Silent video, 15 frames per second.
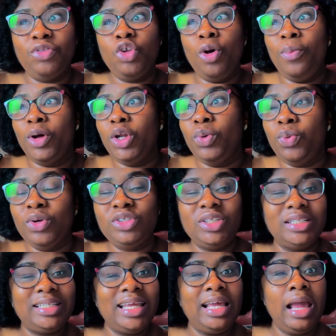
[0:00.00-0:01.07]
Nobody wants
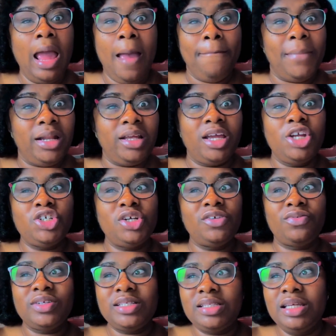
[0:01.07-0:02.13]
to take medications
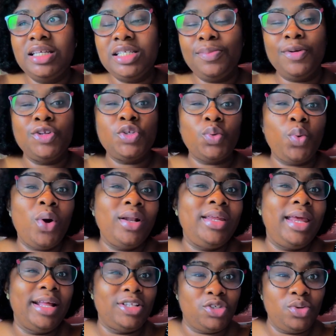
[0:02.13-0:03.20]
for 6 months, 1
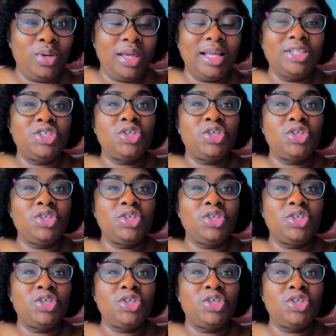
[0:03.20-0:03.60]
year, 2 years.